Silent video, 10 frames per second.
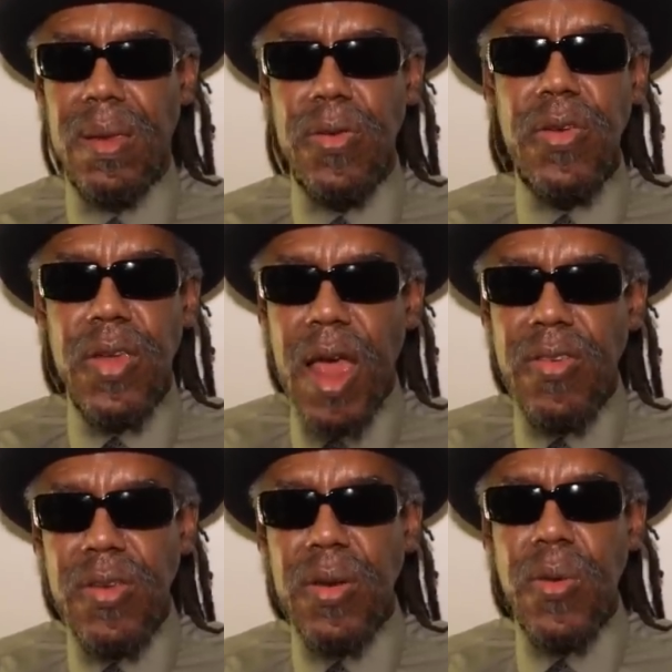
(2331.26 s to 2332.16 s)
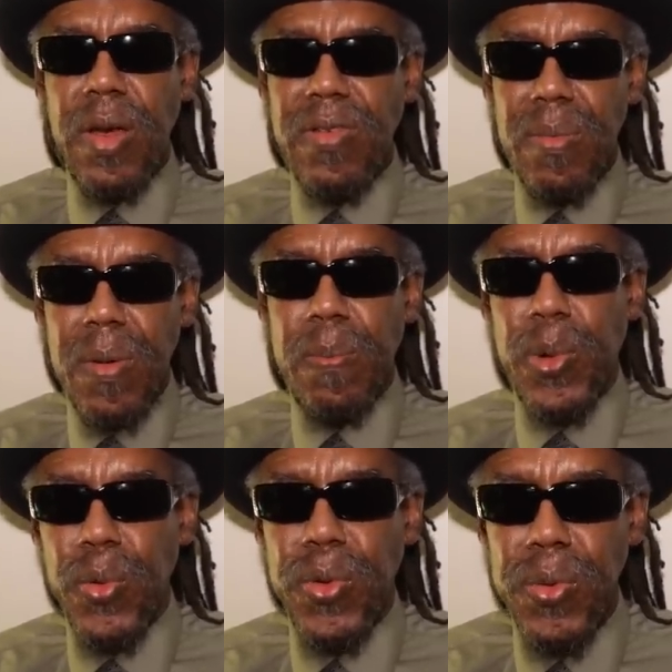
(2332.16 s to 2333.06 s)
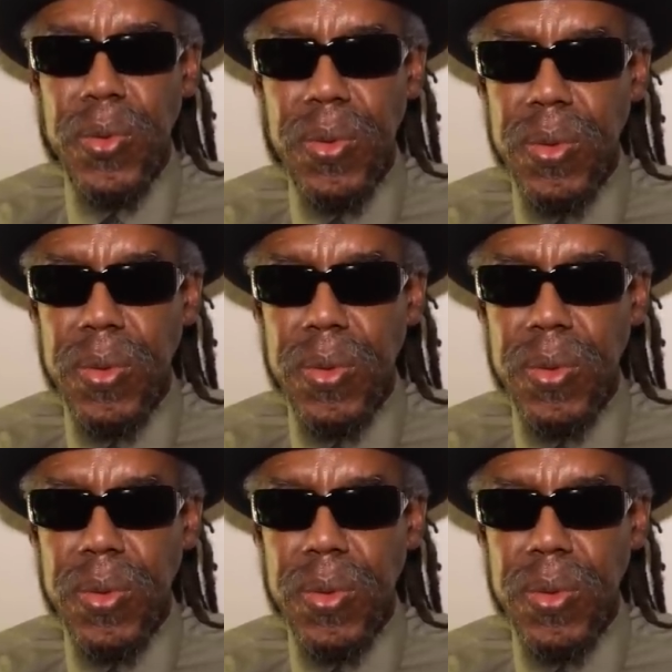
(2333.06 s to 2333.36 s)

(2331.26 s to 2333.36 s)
You just answered the question, Mabudu.